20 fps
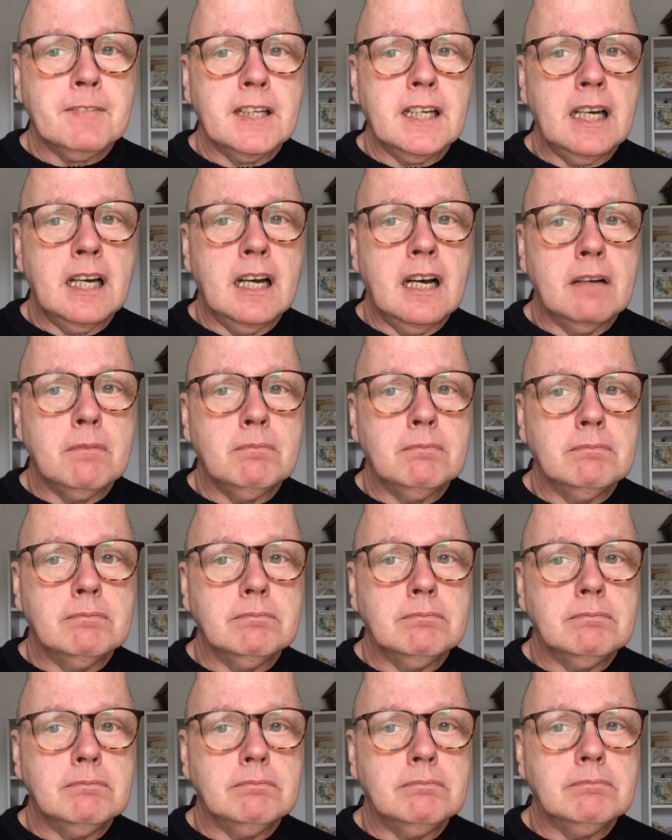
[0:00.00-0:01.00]

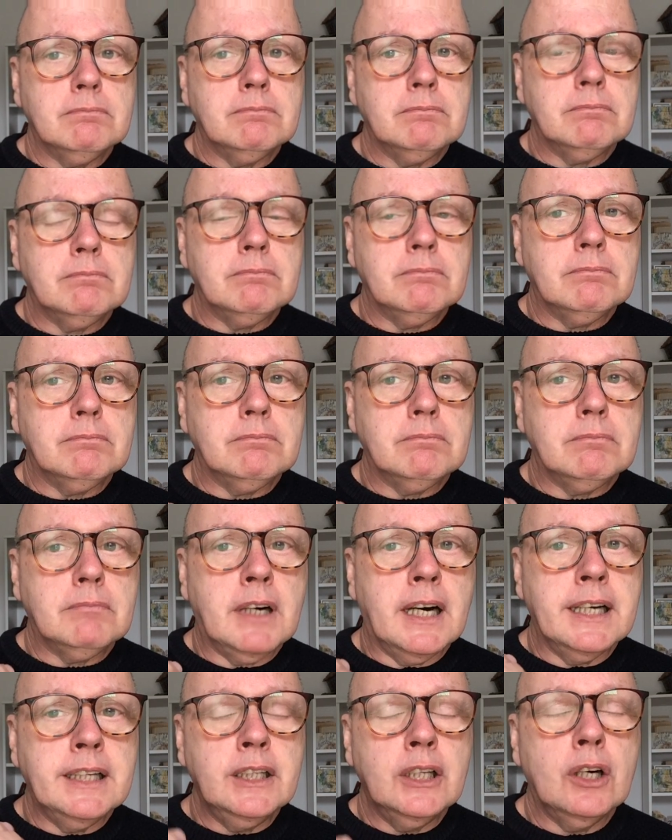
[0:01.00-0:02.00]

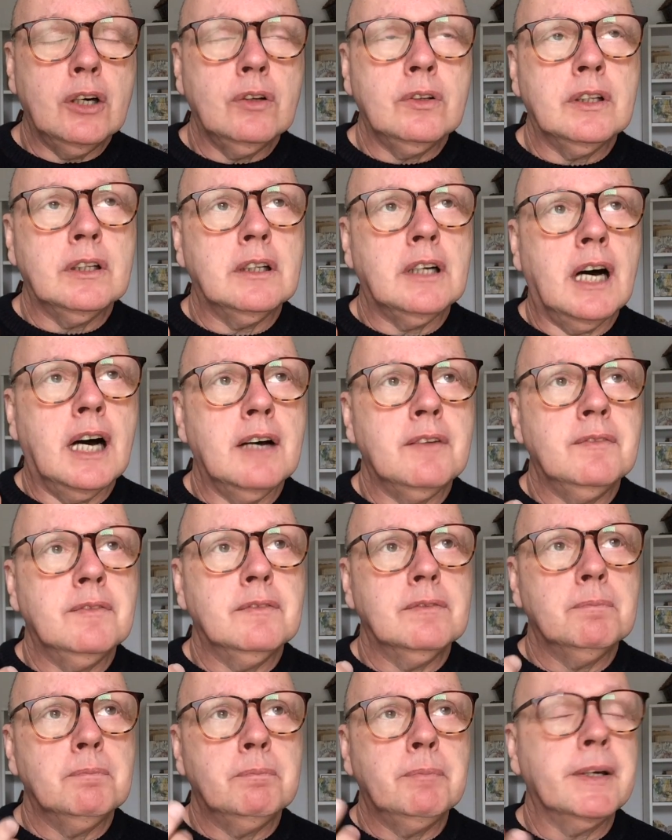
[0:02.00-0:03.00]
I know that
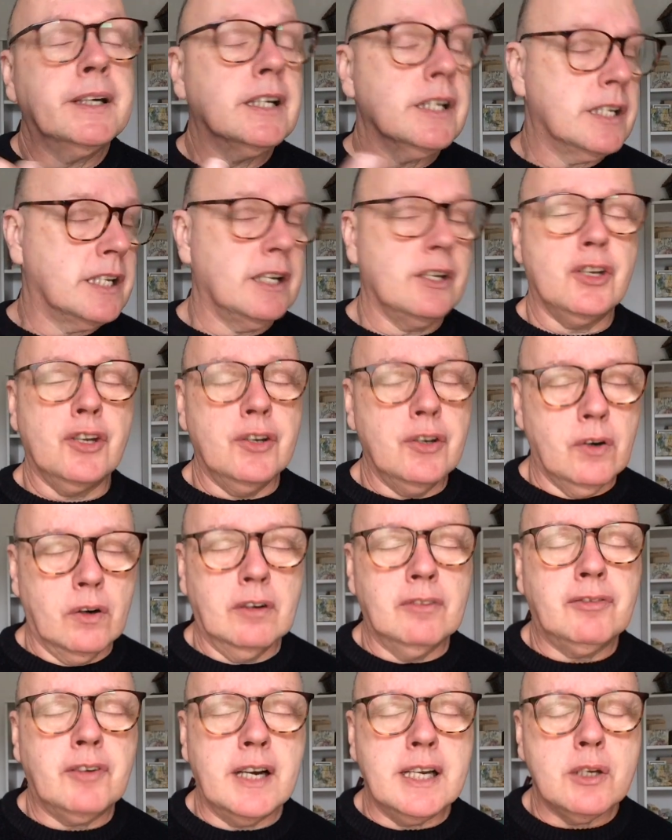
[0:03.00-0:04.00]
because as you know,
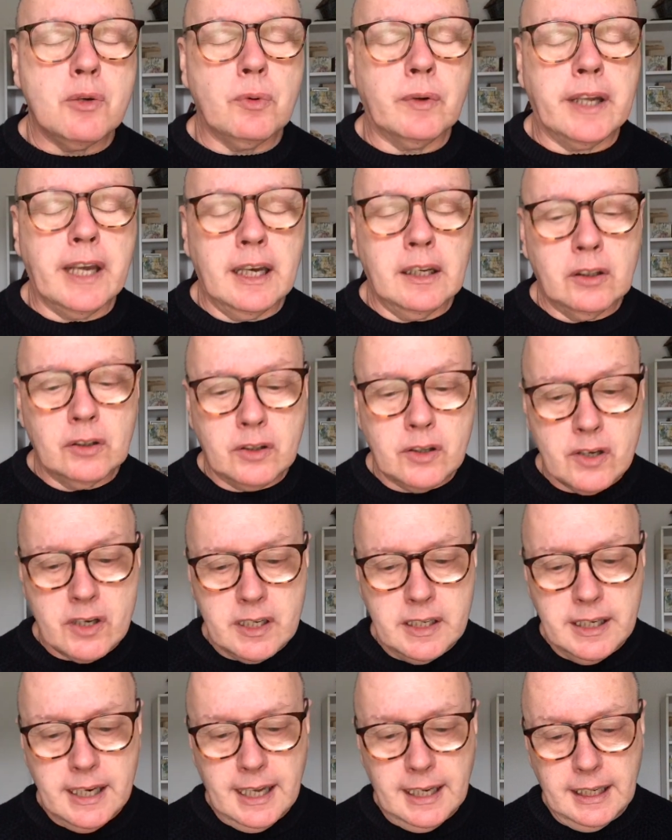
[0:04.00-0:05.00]
I'm friends with Gail
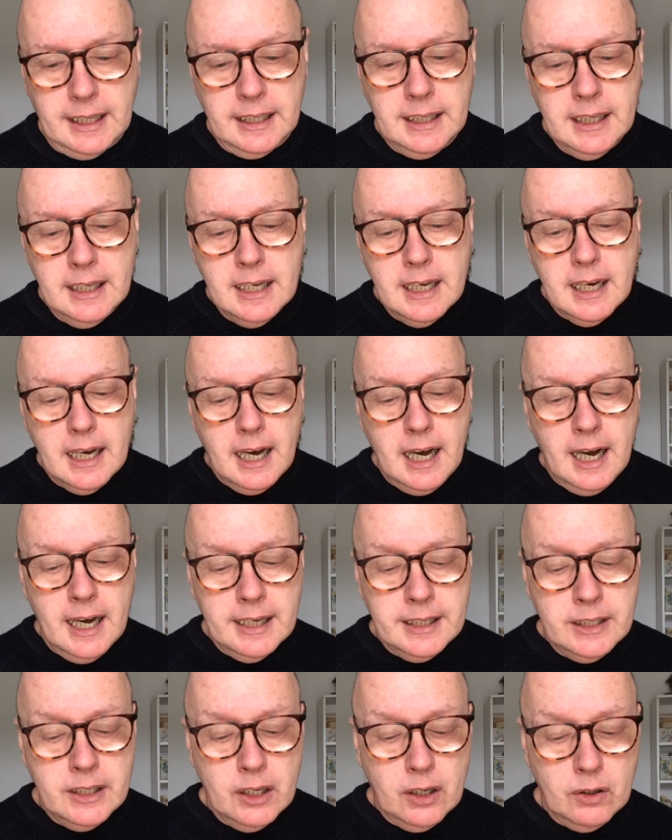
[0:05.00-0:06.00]
Augustinelli.
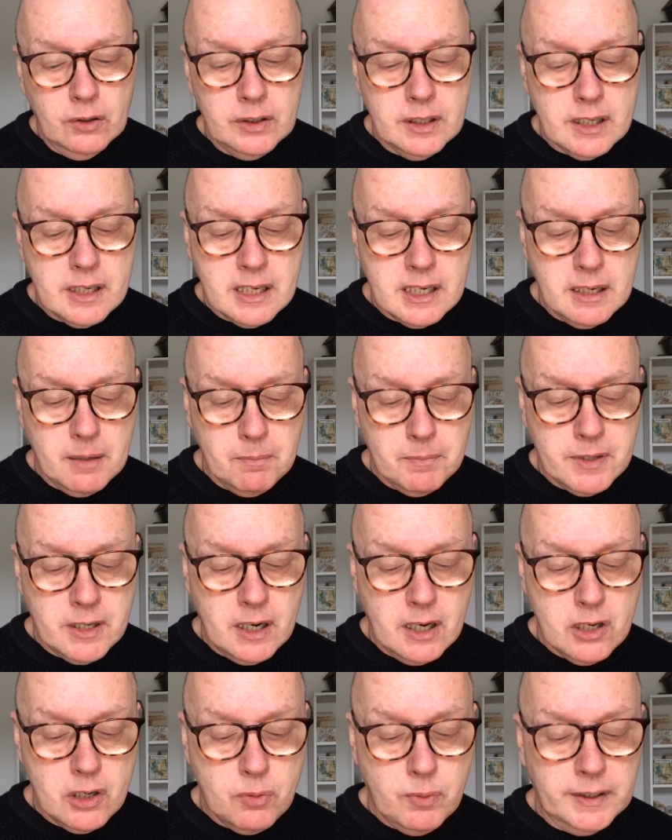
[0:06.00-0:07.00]
I know that
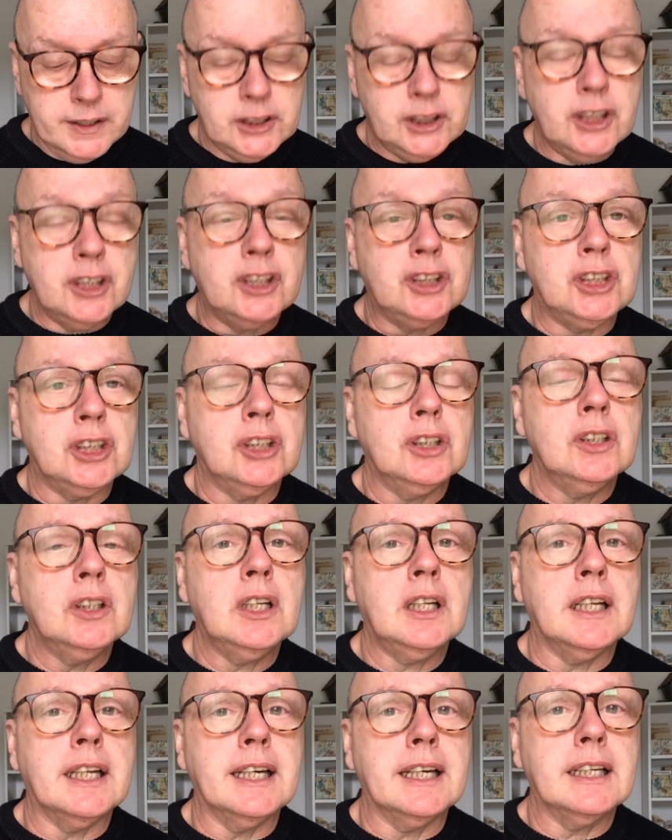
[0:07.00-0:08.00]
sometimes when she's
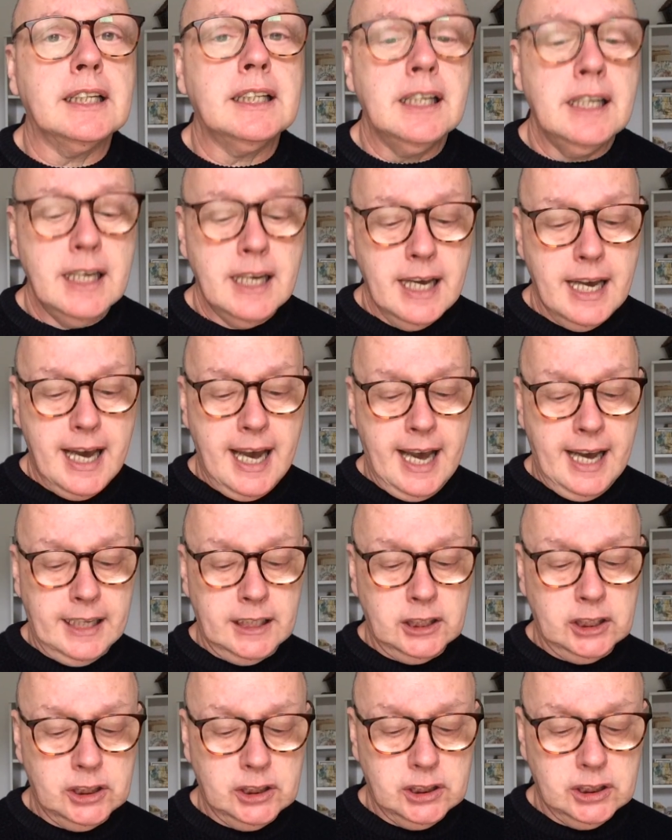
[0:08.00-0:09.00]
journaling
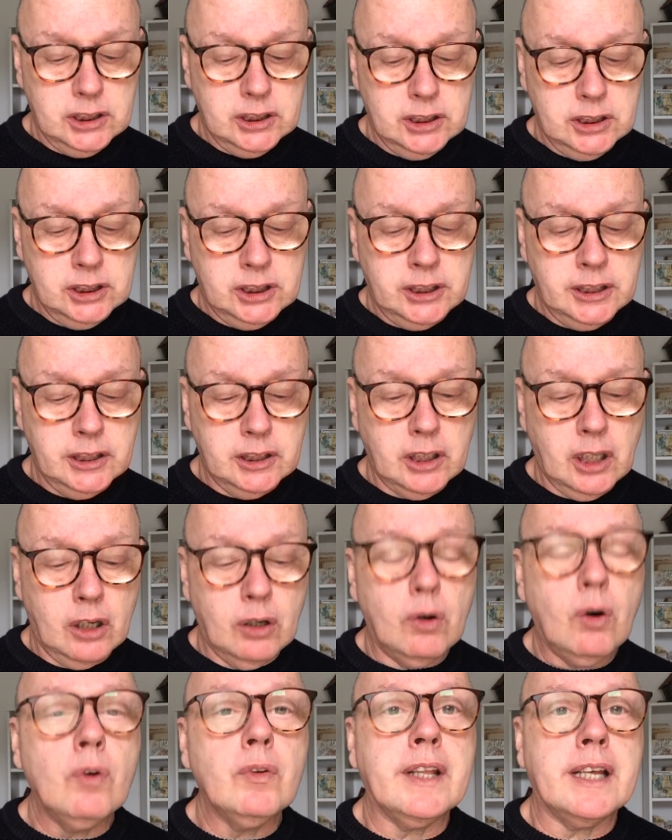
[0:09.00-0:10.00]
and she'll go,
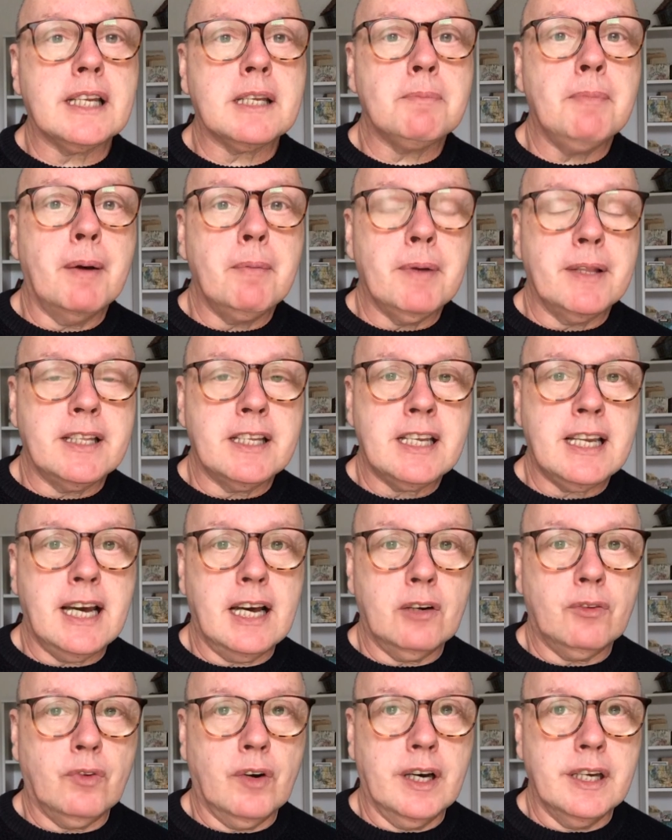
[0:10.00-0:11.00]
oh, that's my mother's
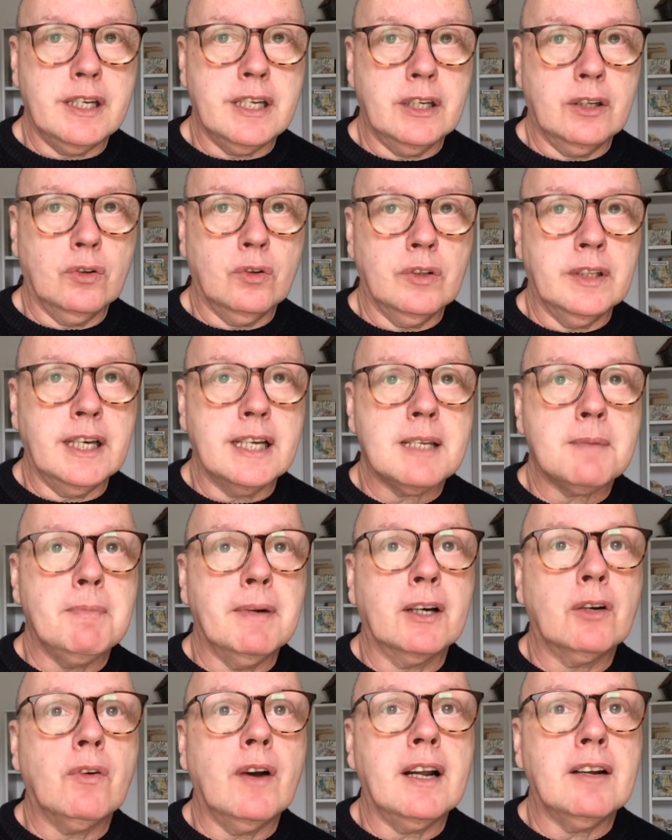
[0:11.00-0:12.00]
handwriting, or that's my
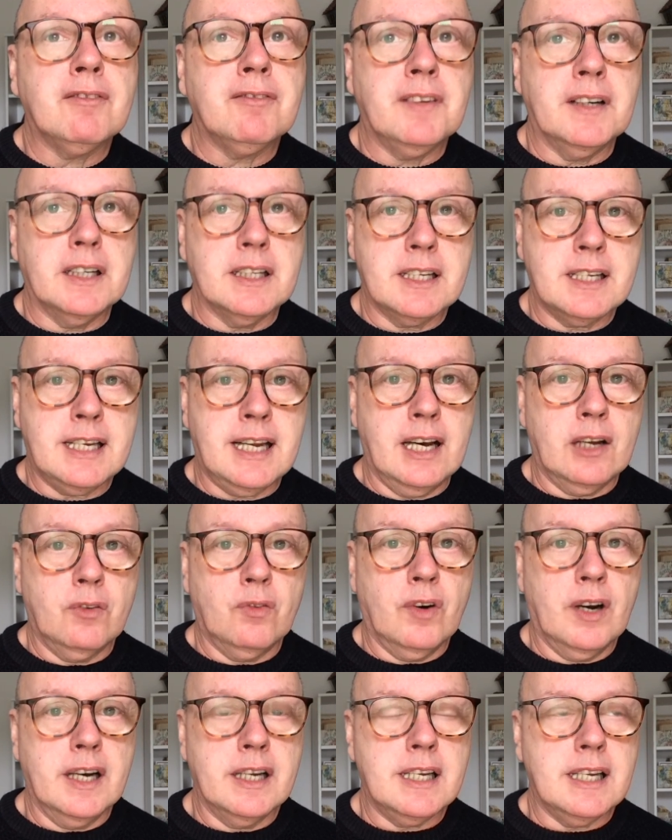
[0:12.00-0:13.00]
grandfather's
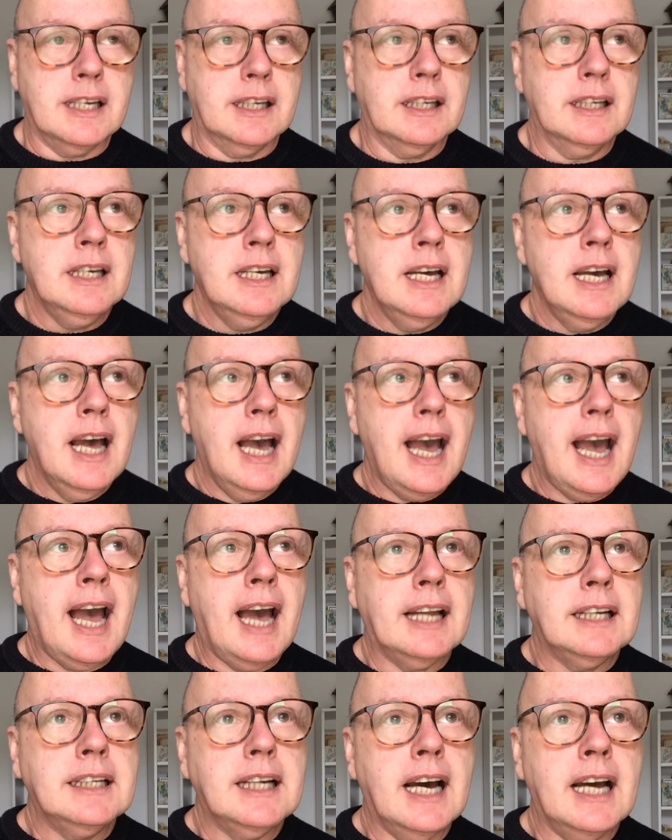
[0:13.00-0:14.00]
handwriting.
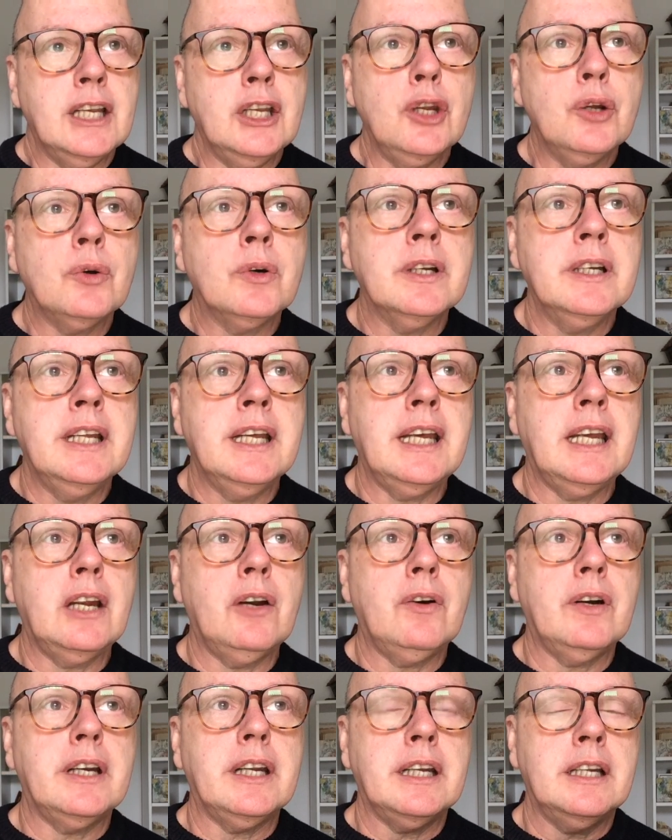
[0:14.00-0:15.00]
And you can
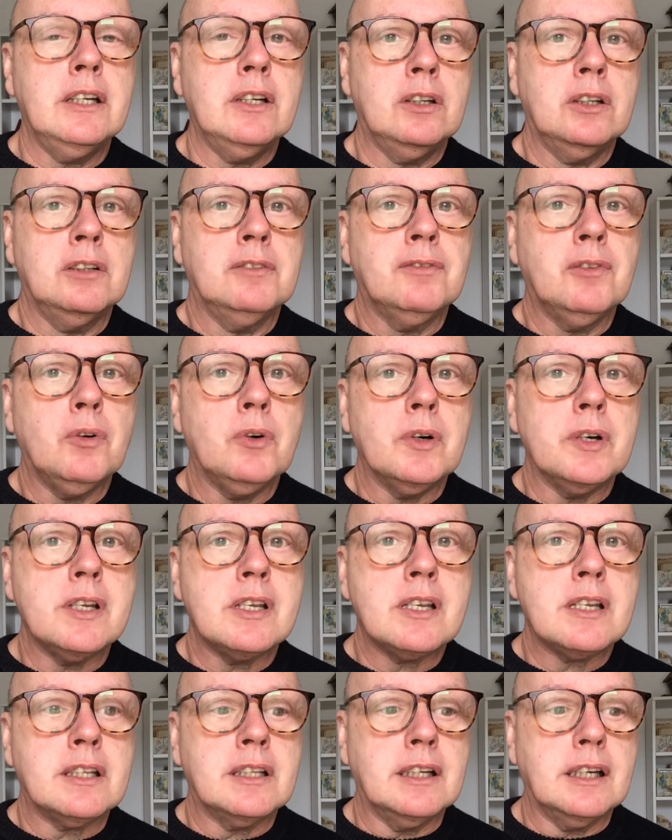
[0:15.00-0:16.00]
hear it in her
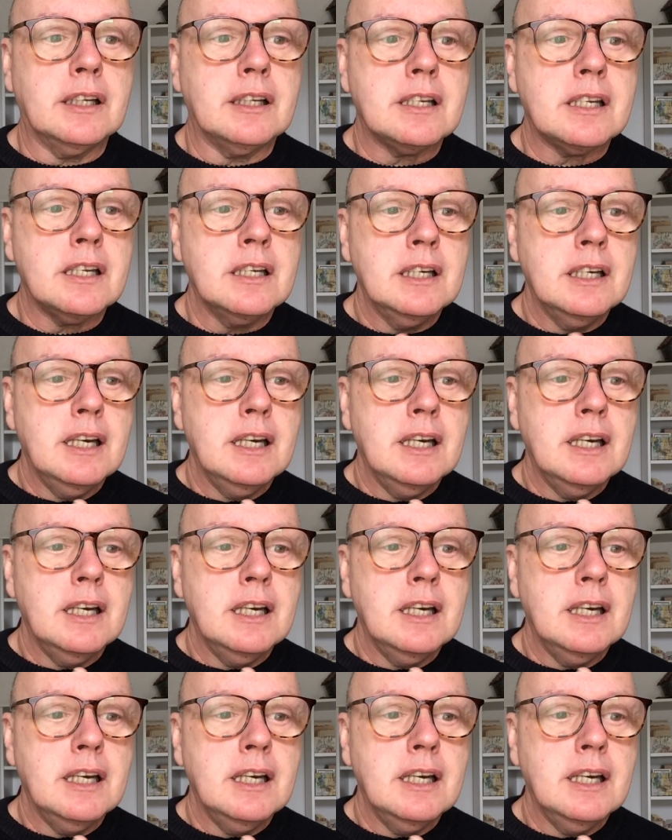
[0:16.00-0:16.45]
voice that